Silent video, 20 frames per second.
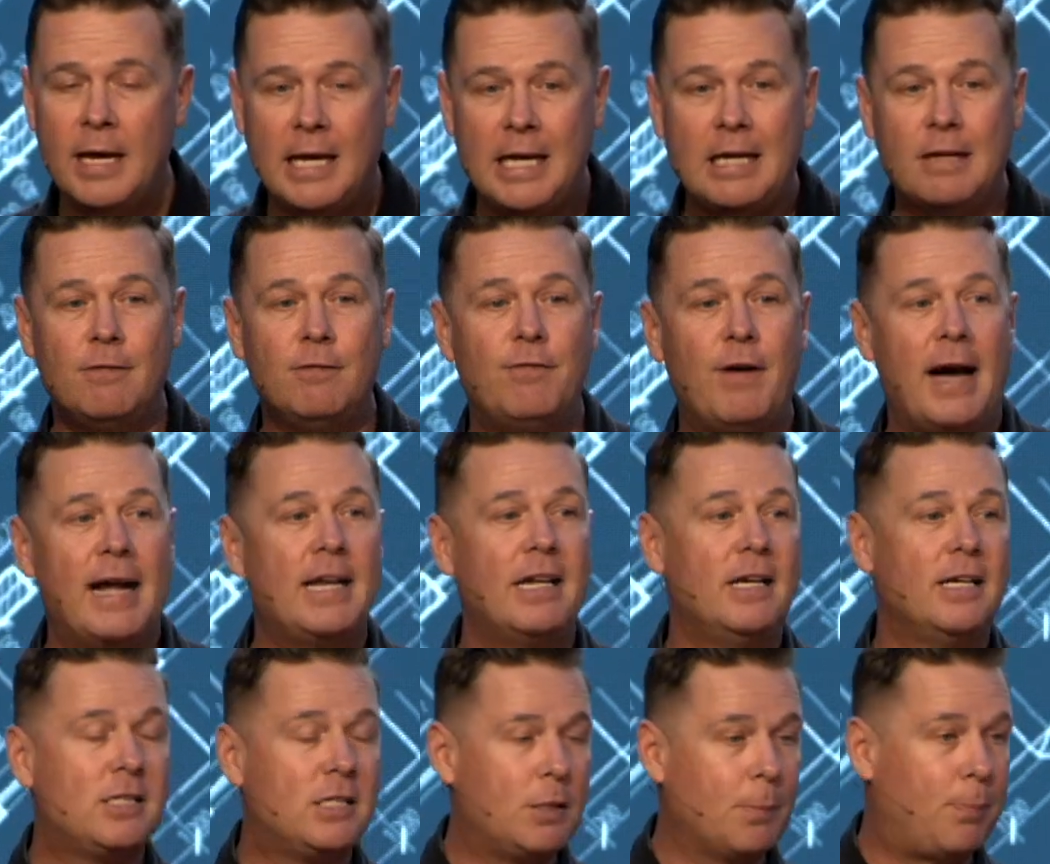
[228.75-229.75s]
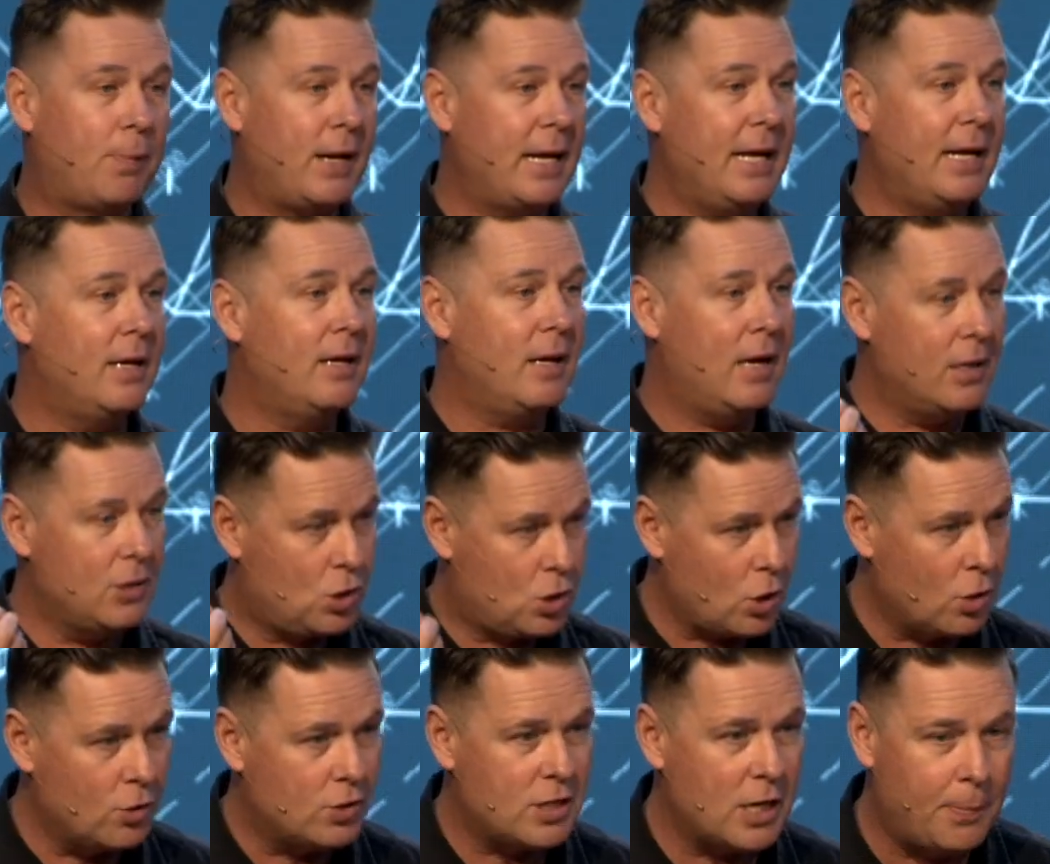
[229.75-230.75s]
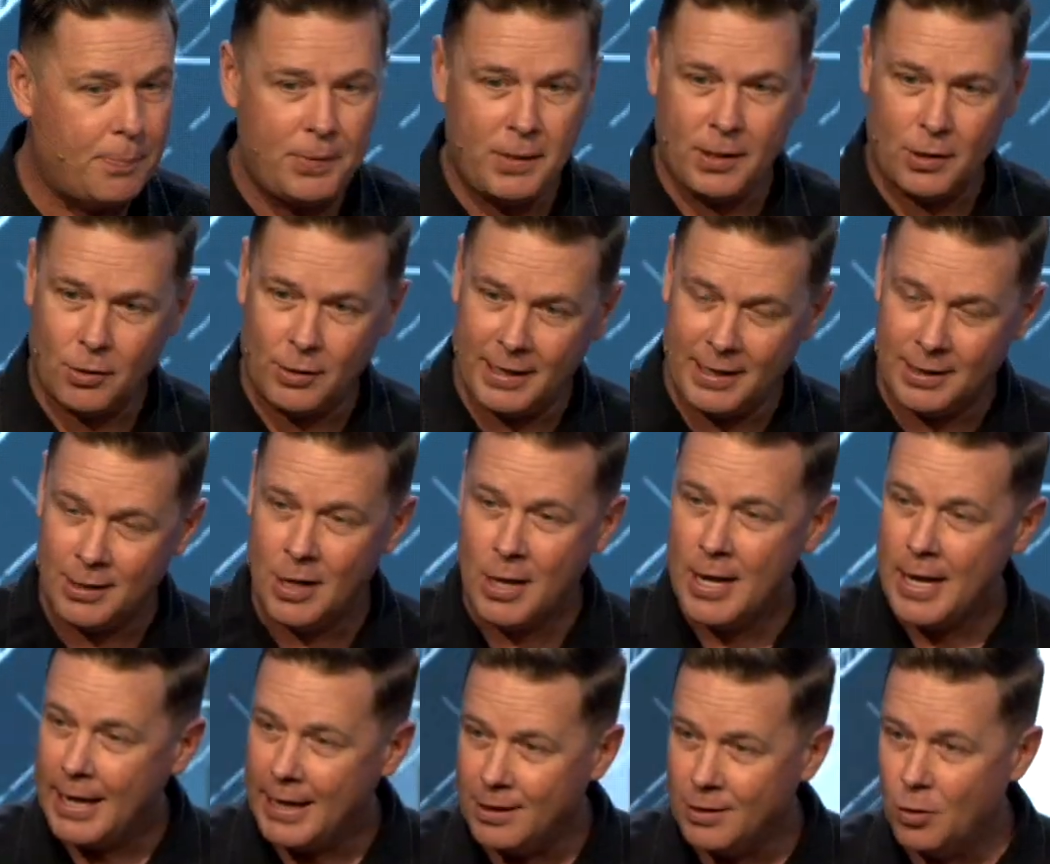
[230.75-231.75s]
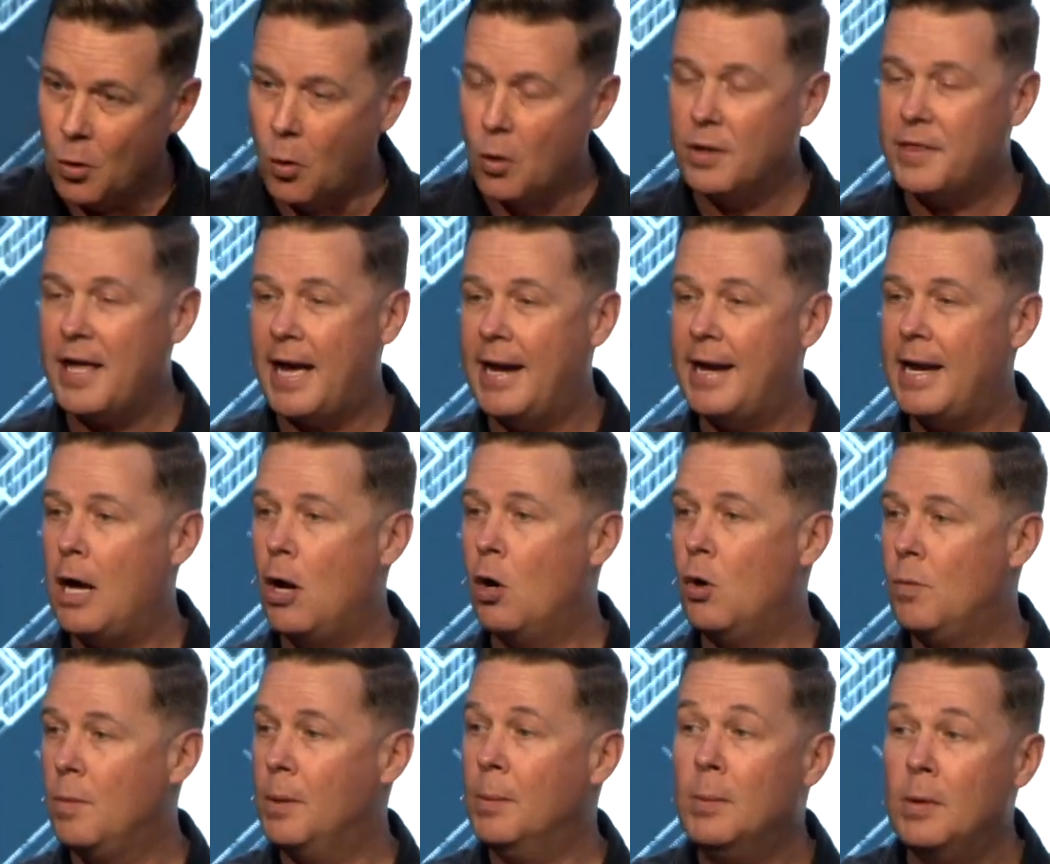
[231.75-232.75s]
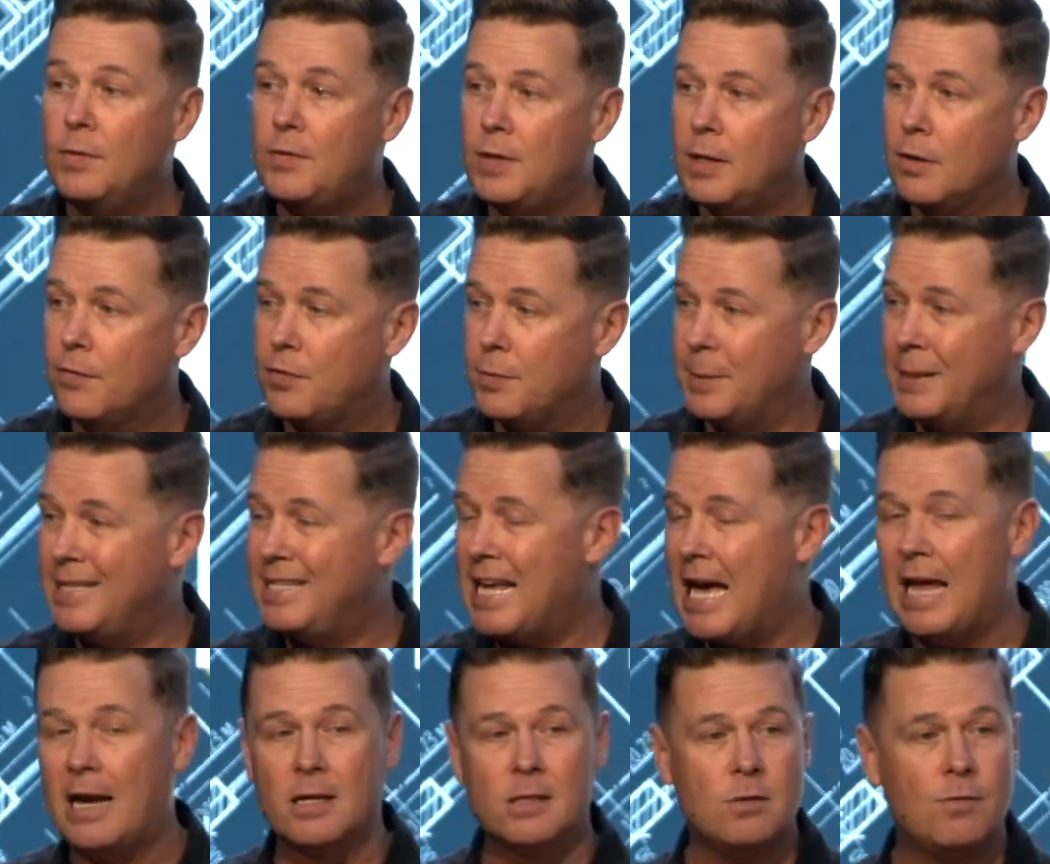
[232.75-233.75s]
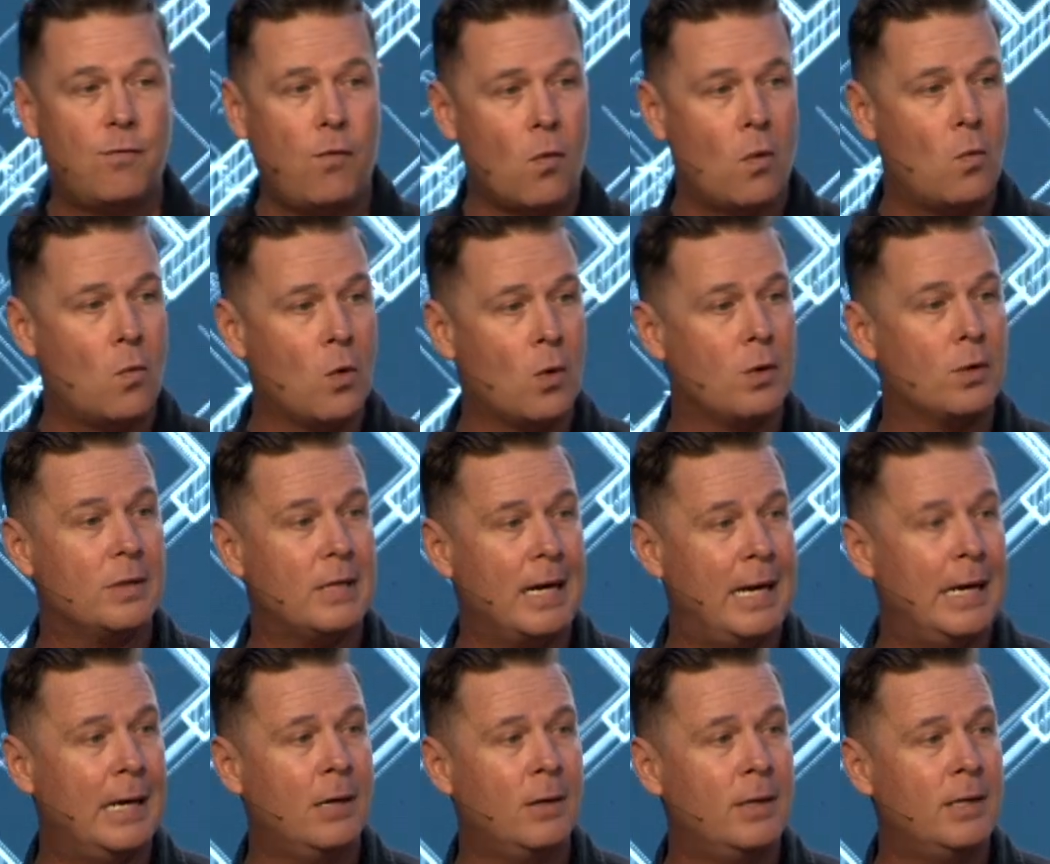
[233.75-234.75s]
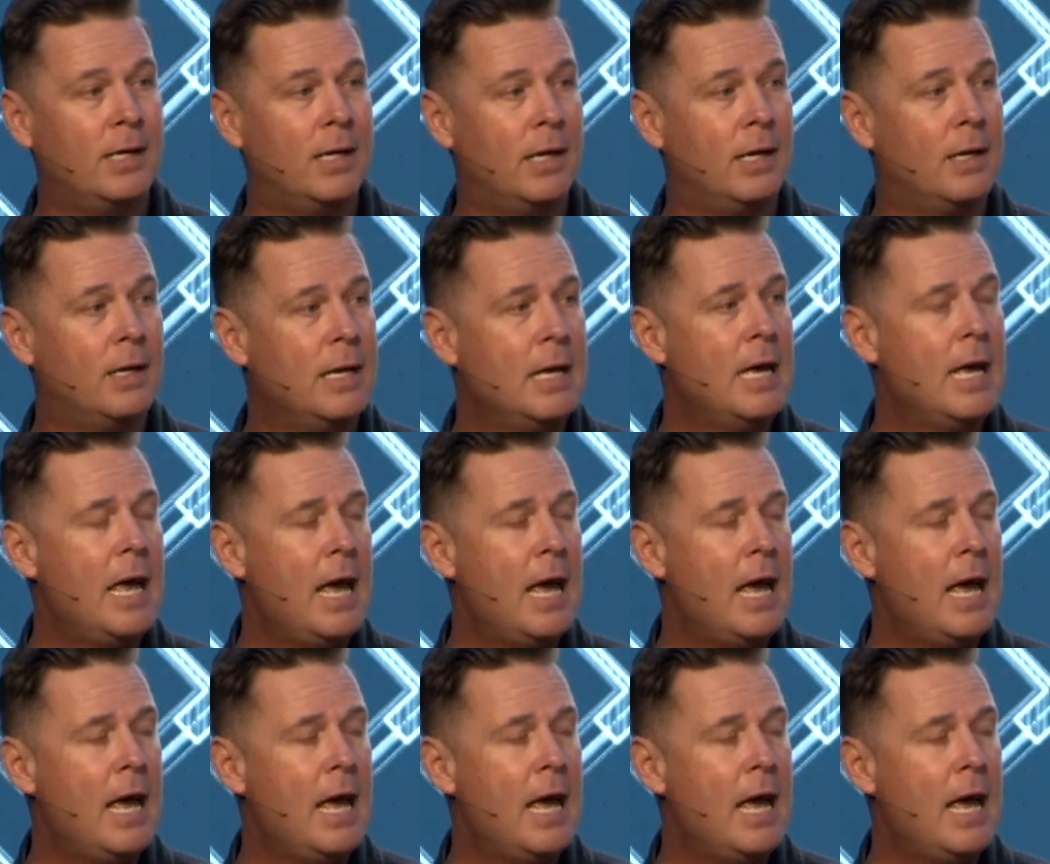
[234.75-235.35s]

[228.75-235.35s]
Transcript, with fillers: He invited us to plant a church up here in, in North Idaho. We moved here from the Dallas Fort Worth area.